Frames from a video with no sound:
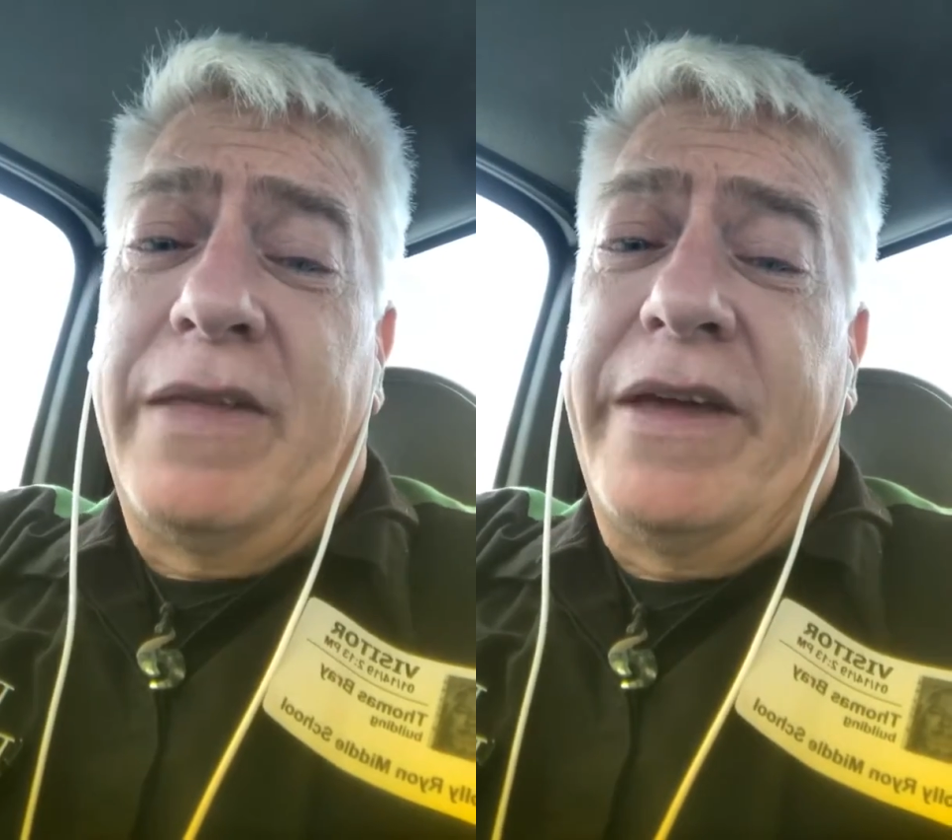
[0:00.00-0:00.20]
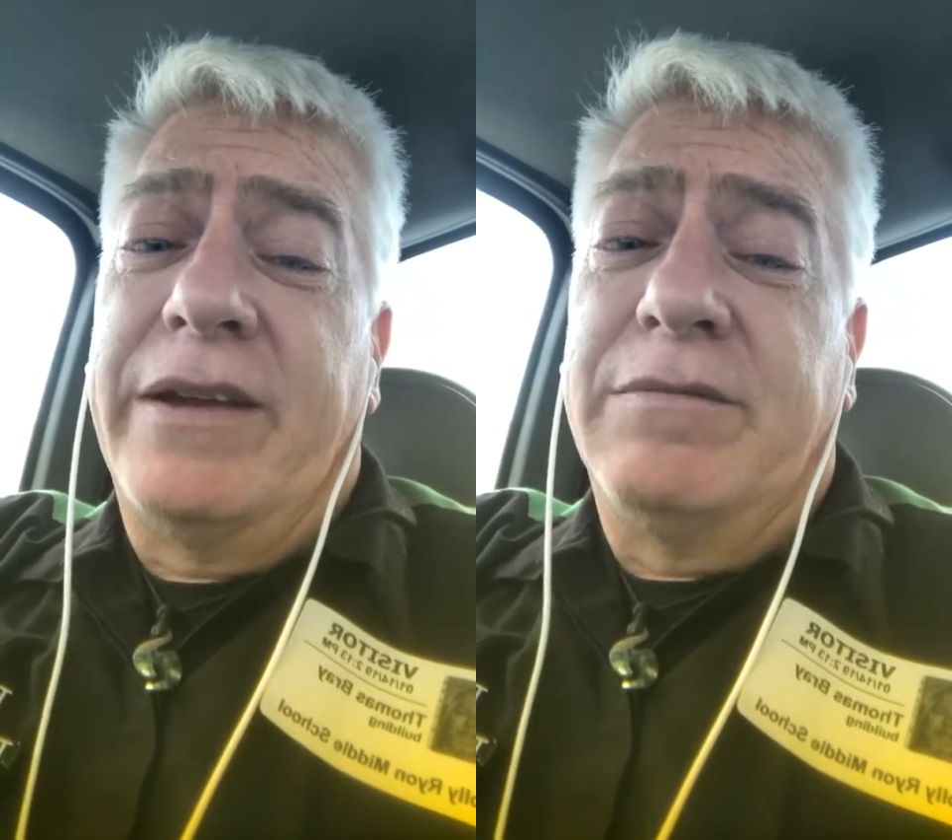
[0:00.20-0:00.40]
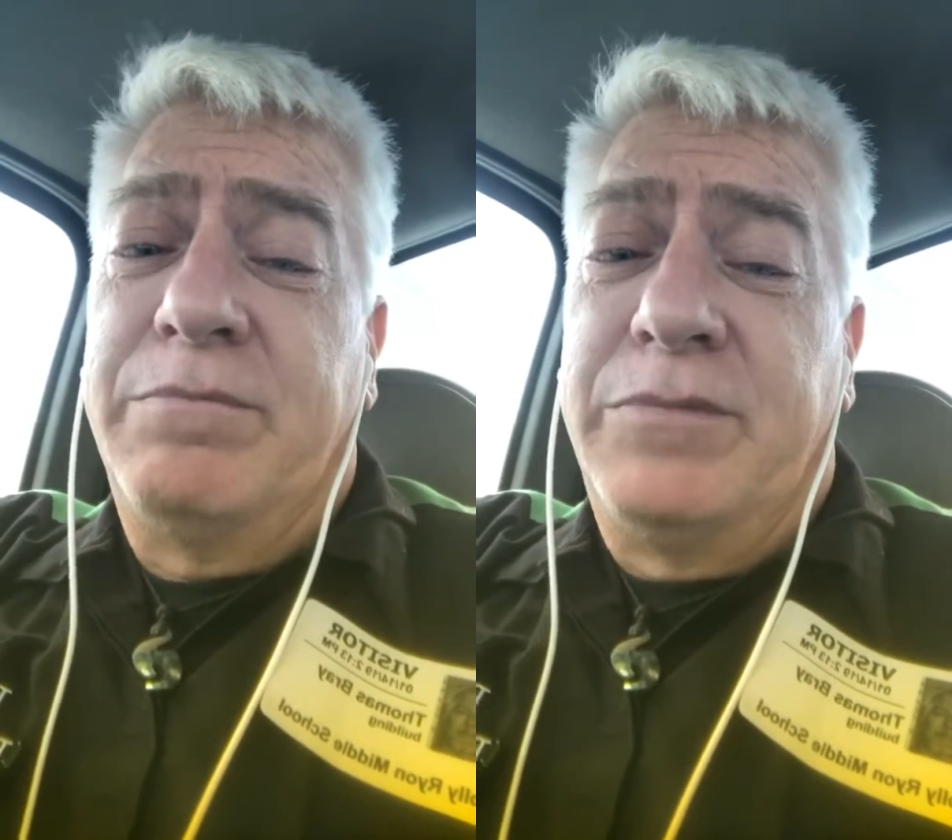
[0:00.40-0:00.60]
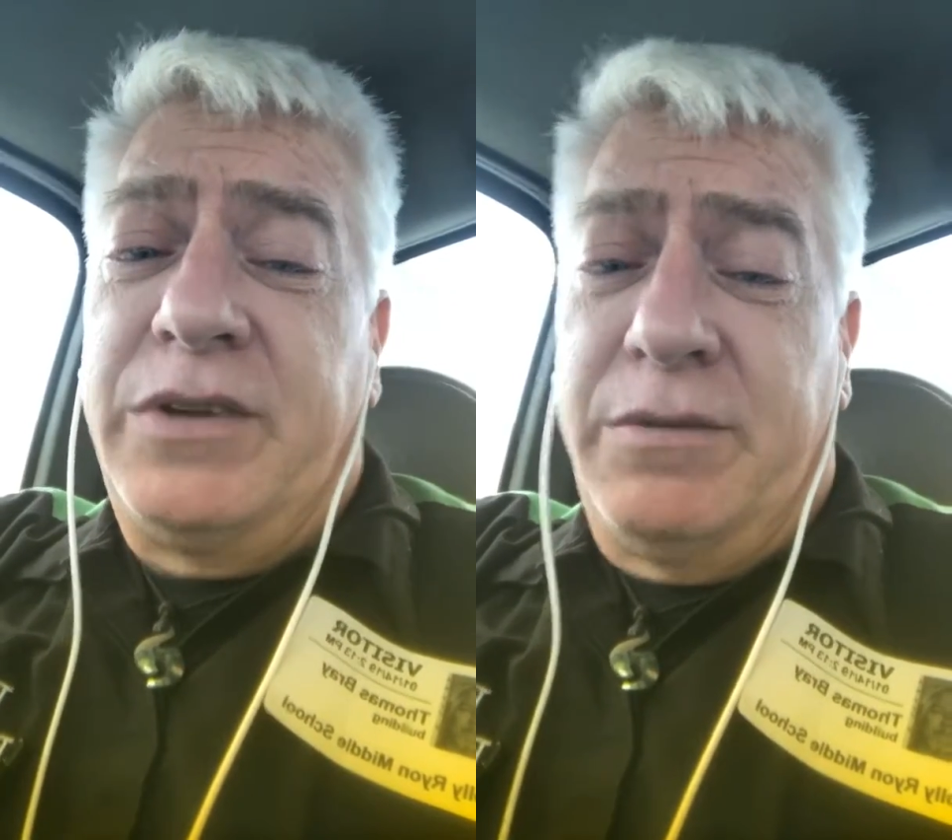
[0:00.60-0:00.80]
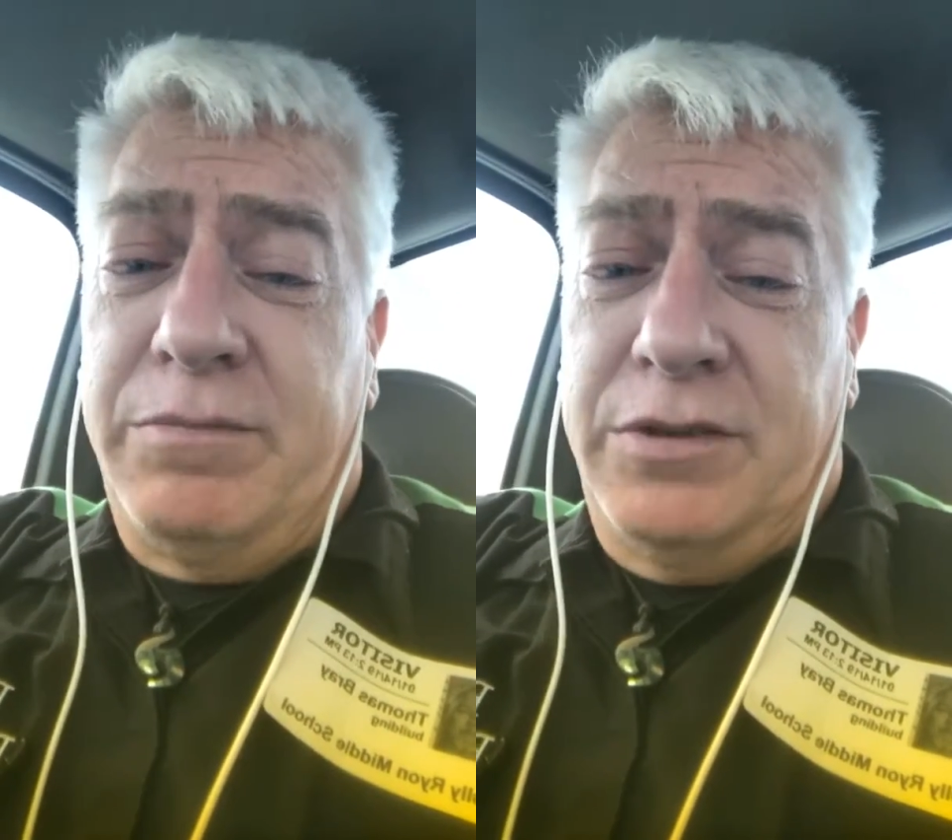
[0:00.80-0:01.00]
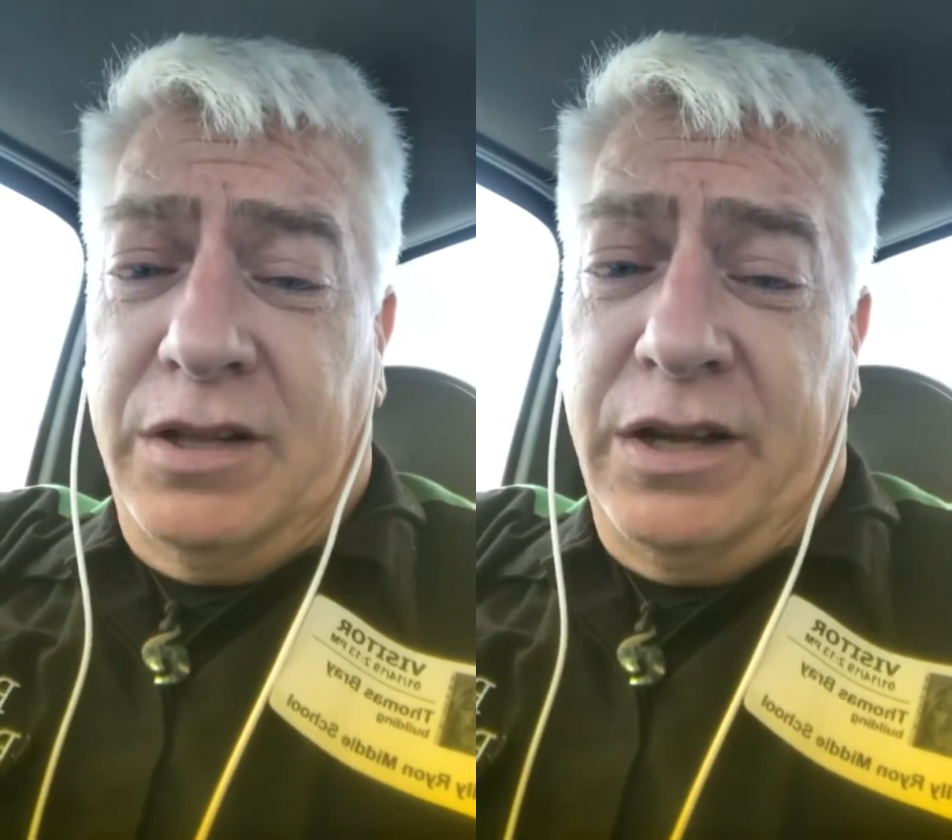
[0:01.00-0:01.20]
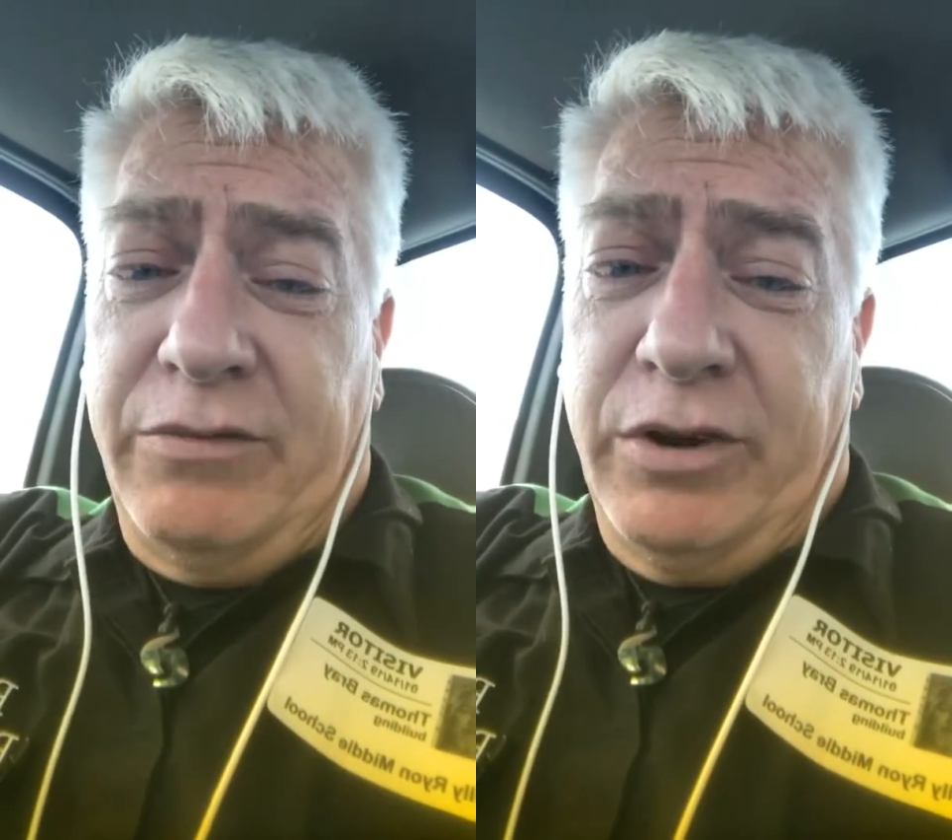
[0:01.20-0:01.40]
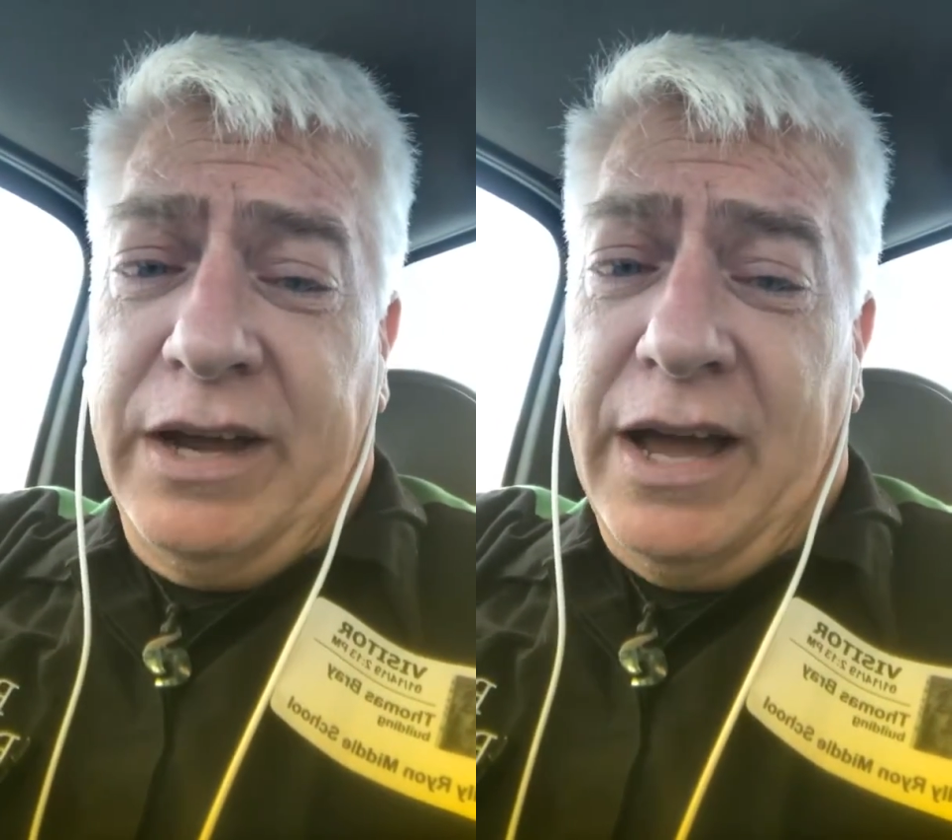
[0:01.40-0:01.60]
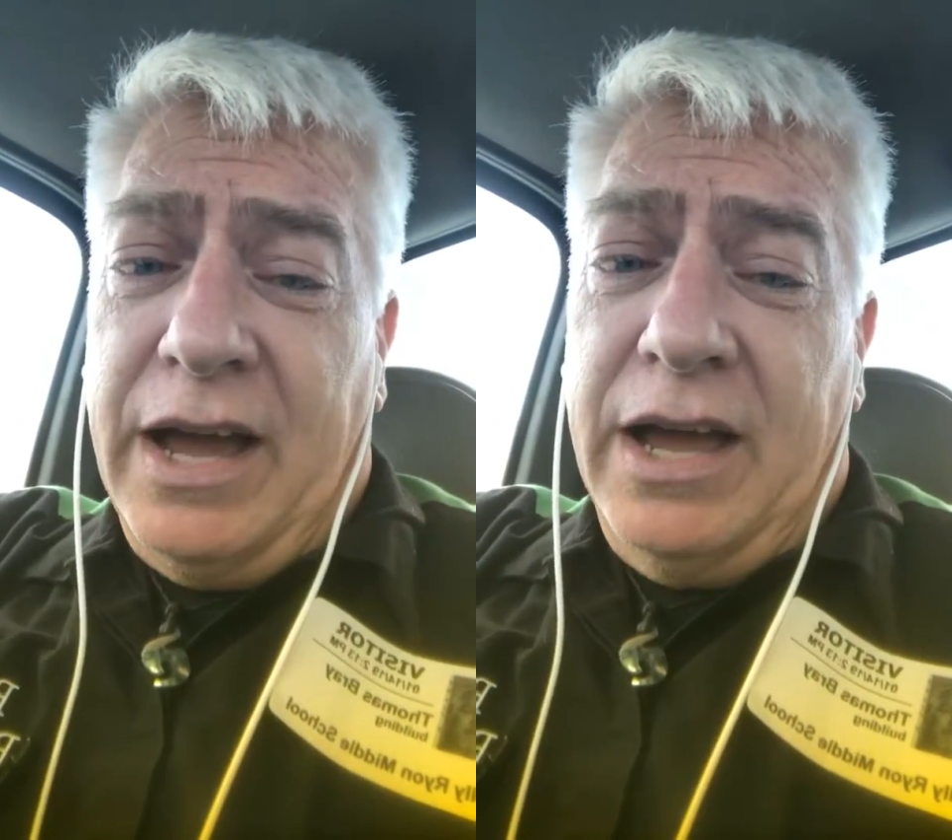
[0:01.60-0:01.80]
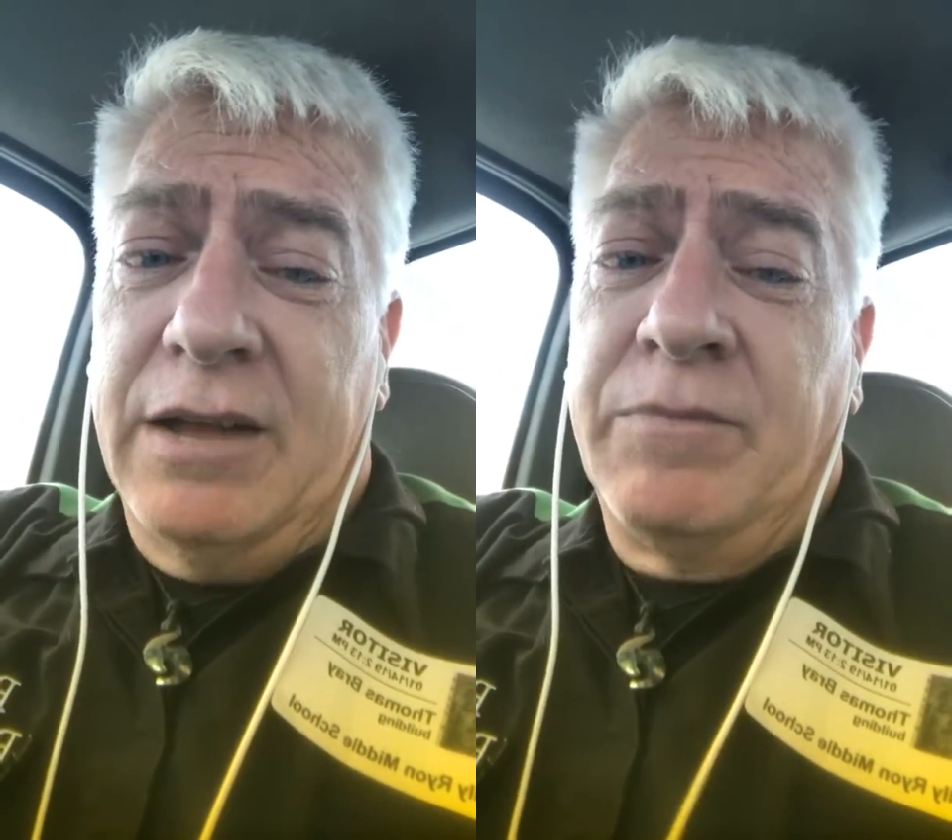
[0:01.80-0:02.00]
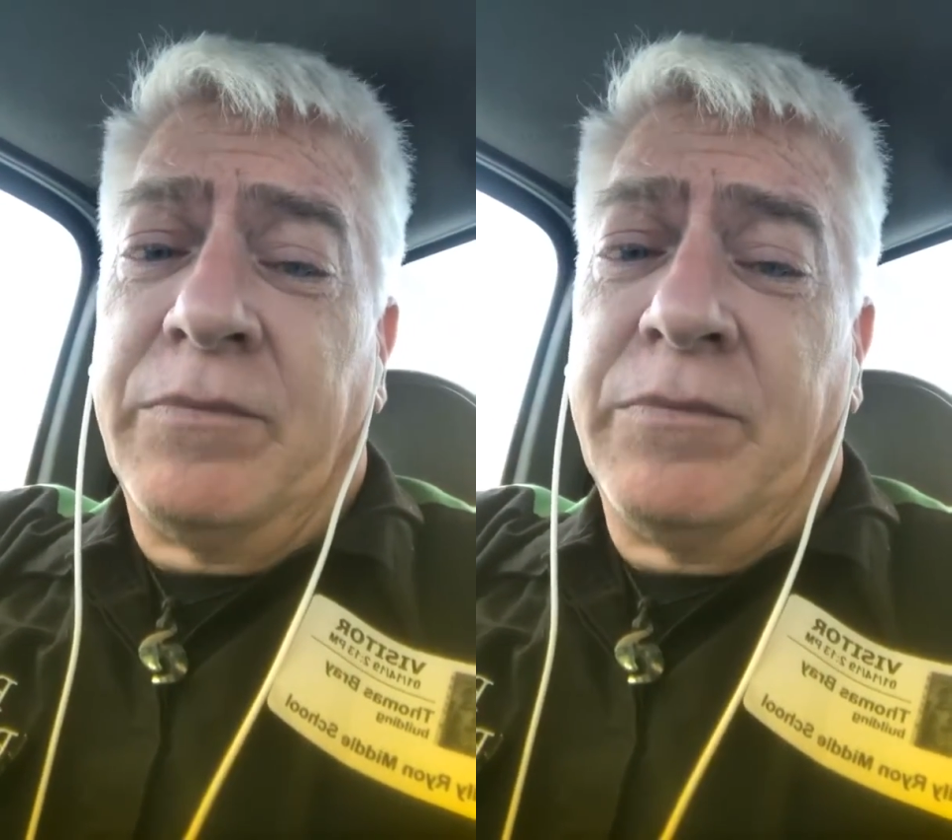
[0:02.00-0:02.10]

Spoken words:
that delivery guy.